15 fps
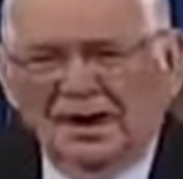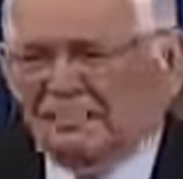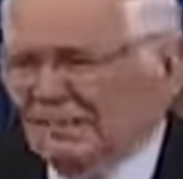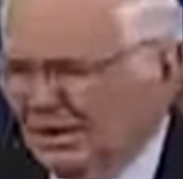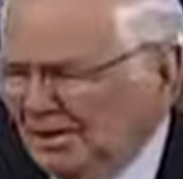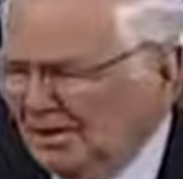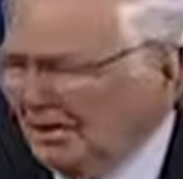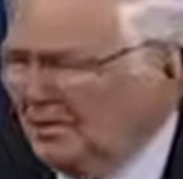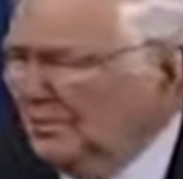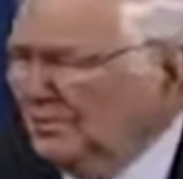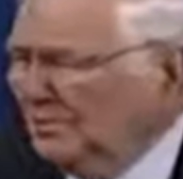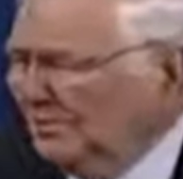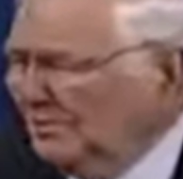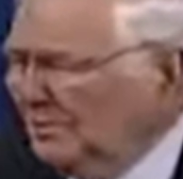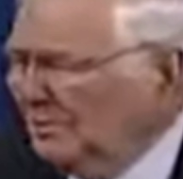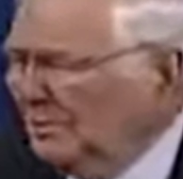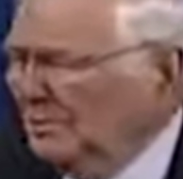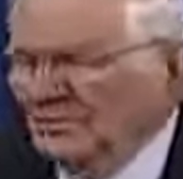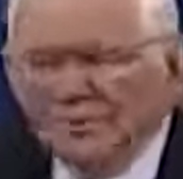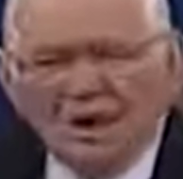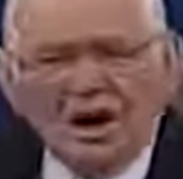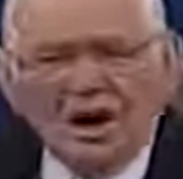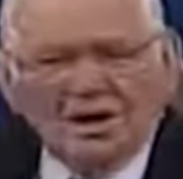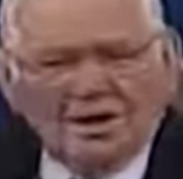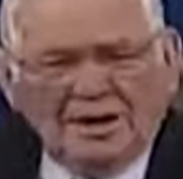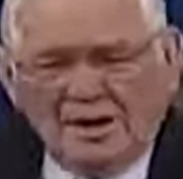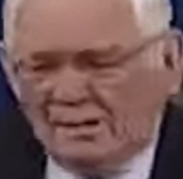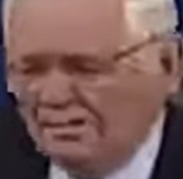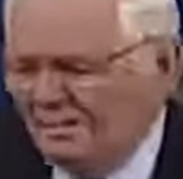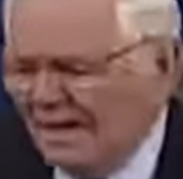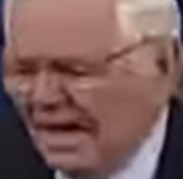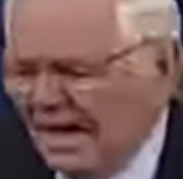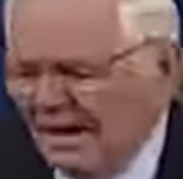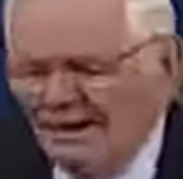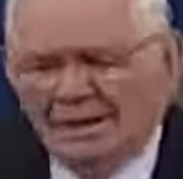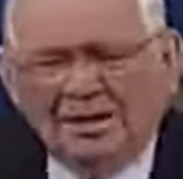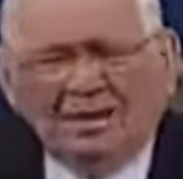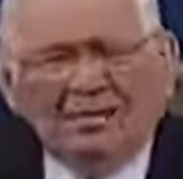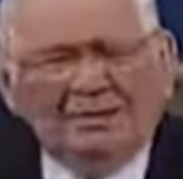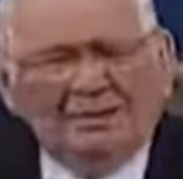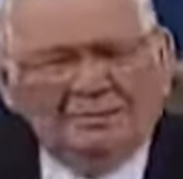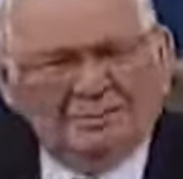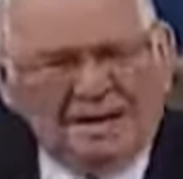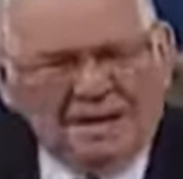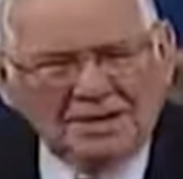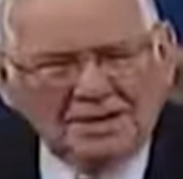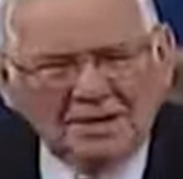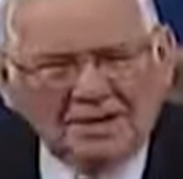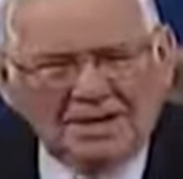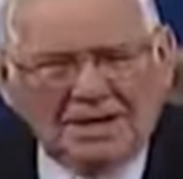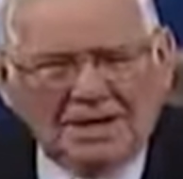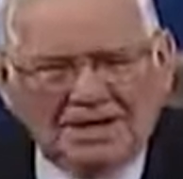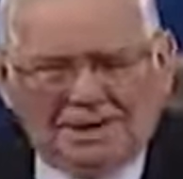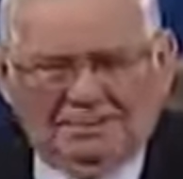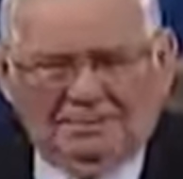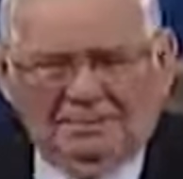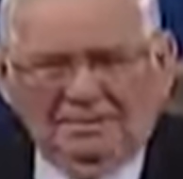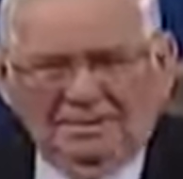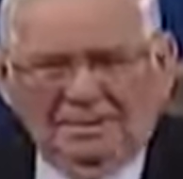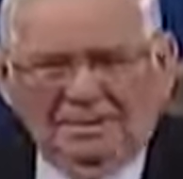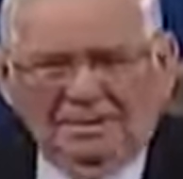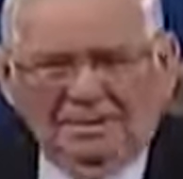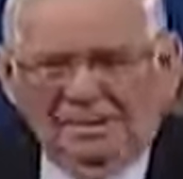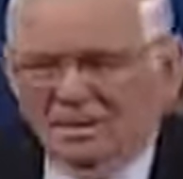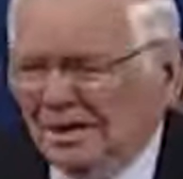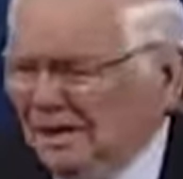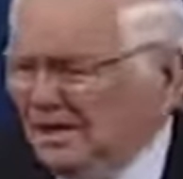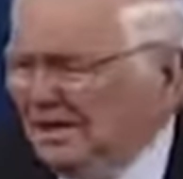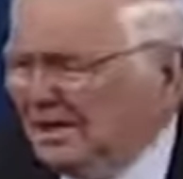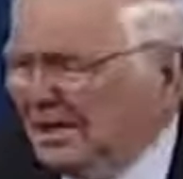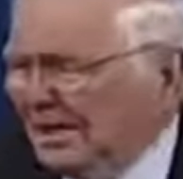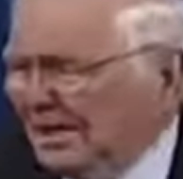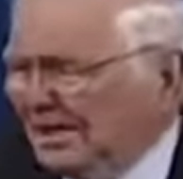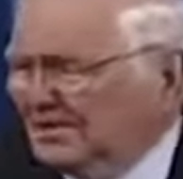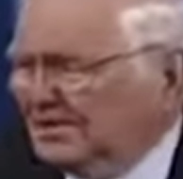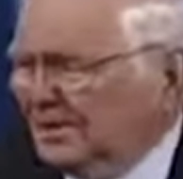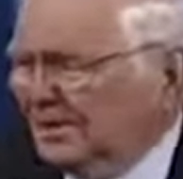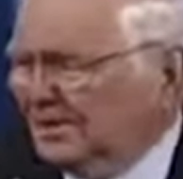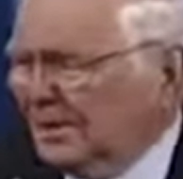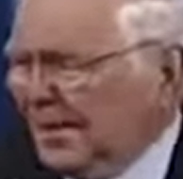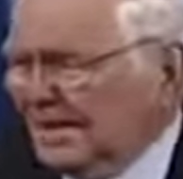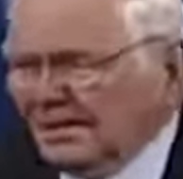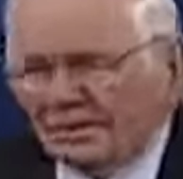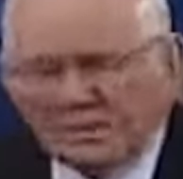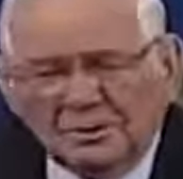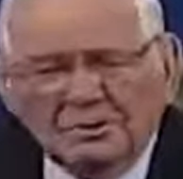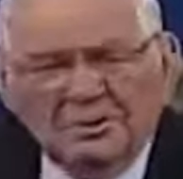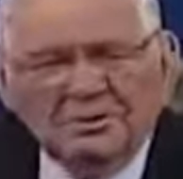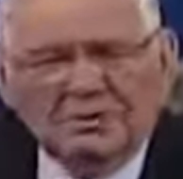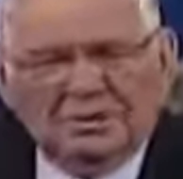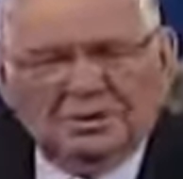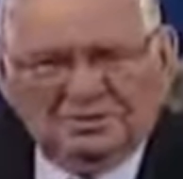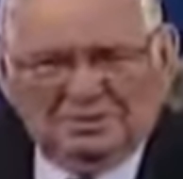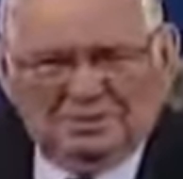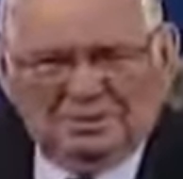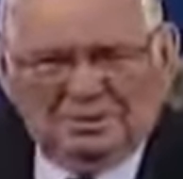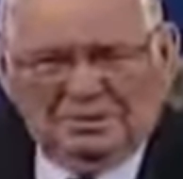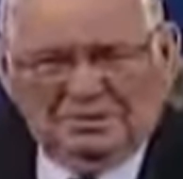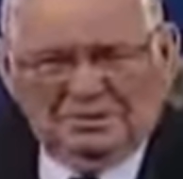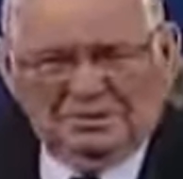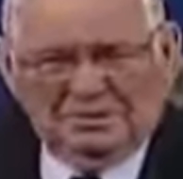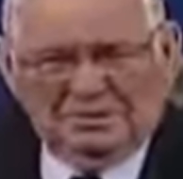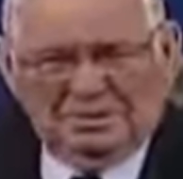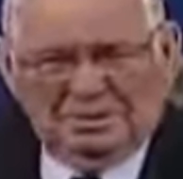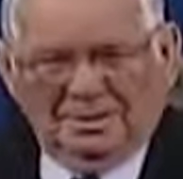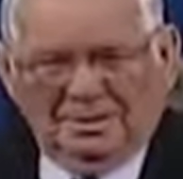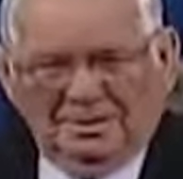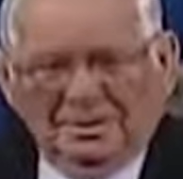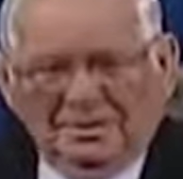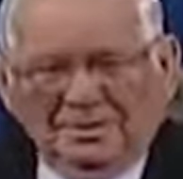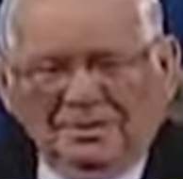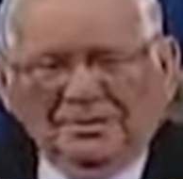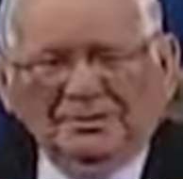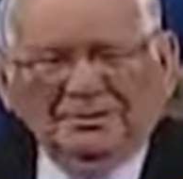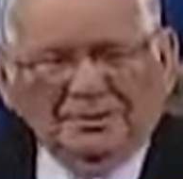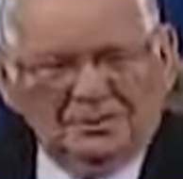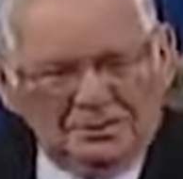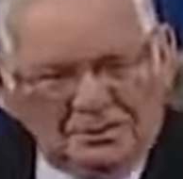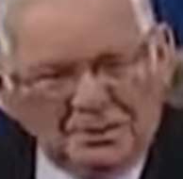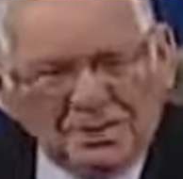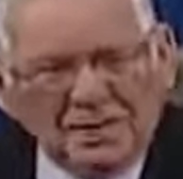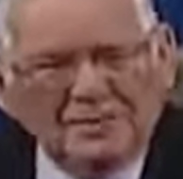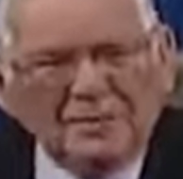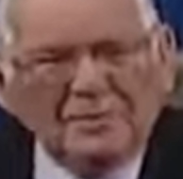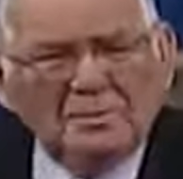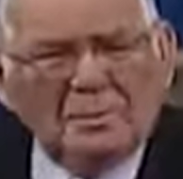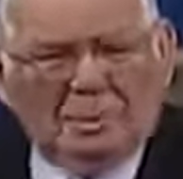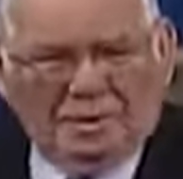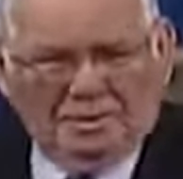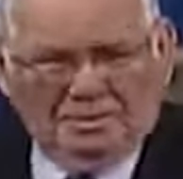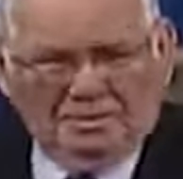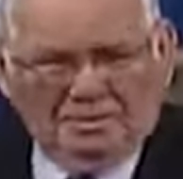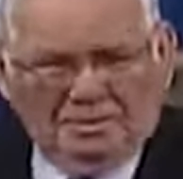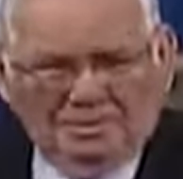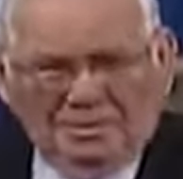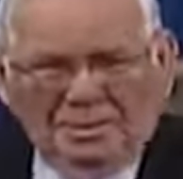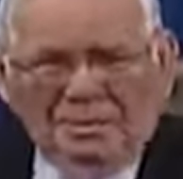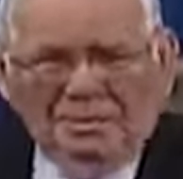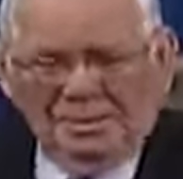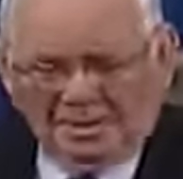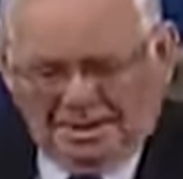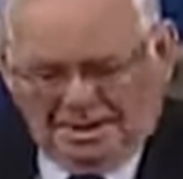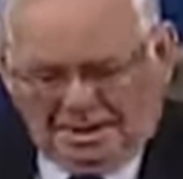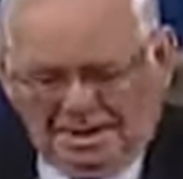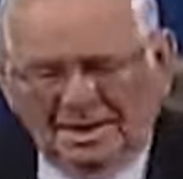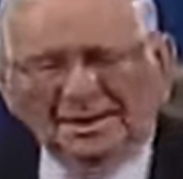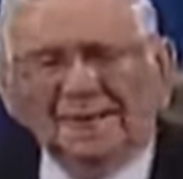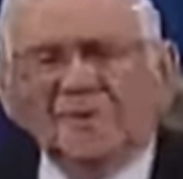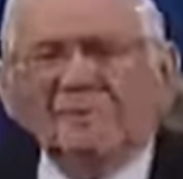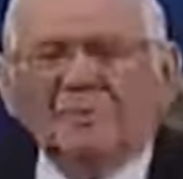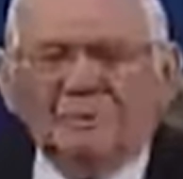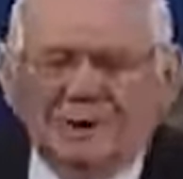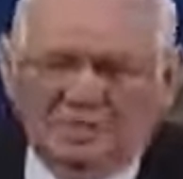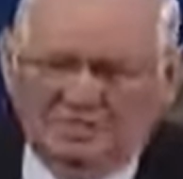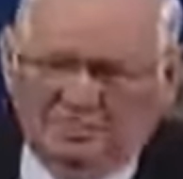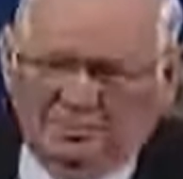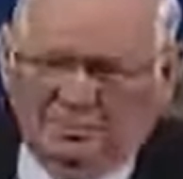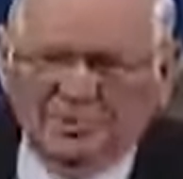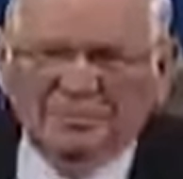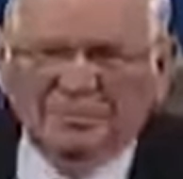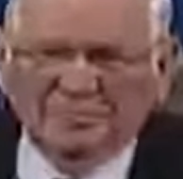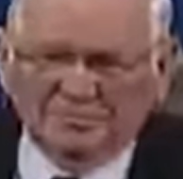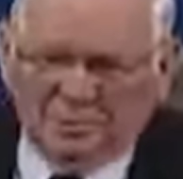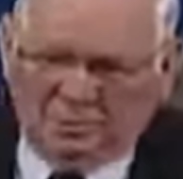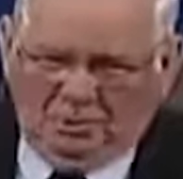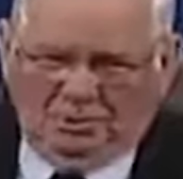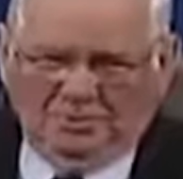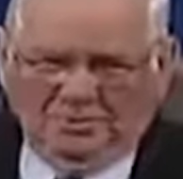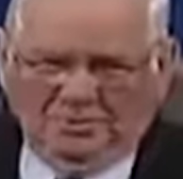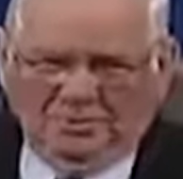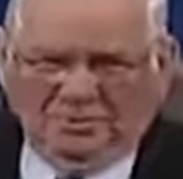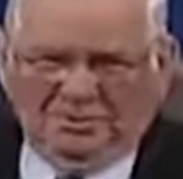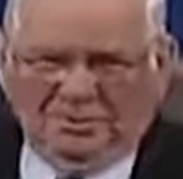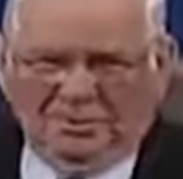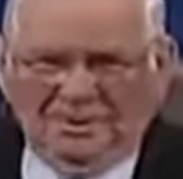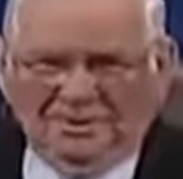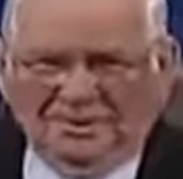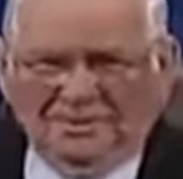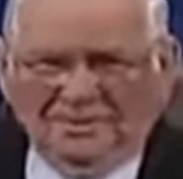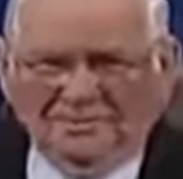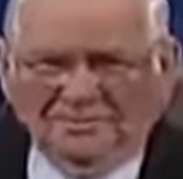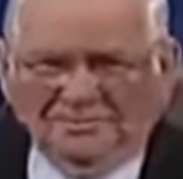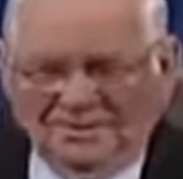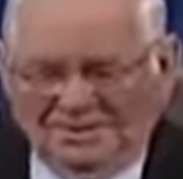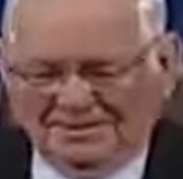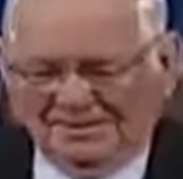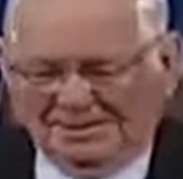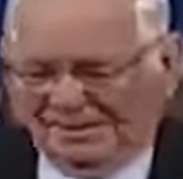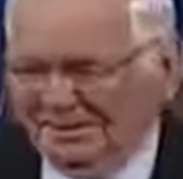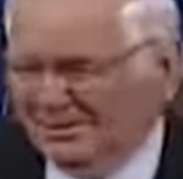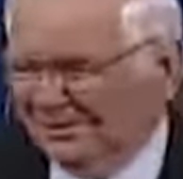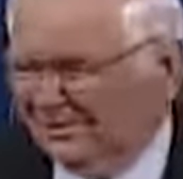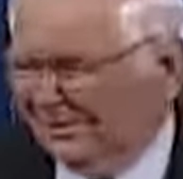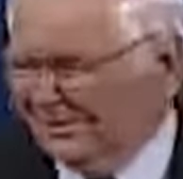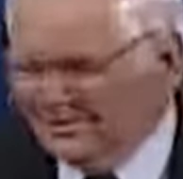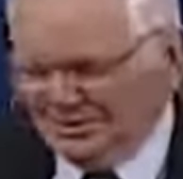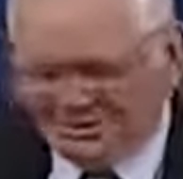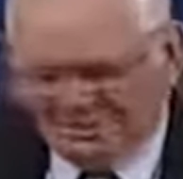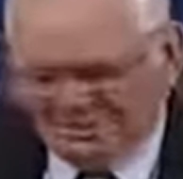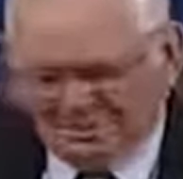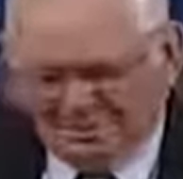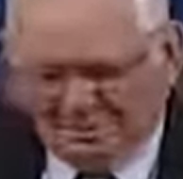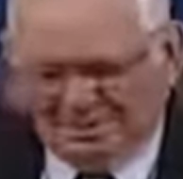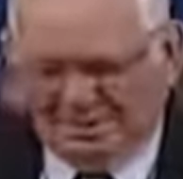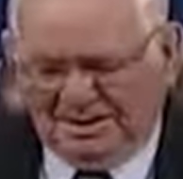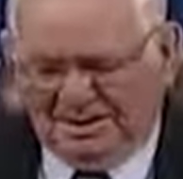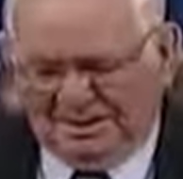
I mean, you, you knock him down and educate him. He needs an attitude adjustment, okay? So you give him one. And, and then pray for him, of course, all right? As a good Christian would.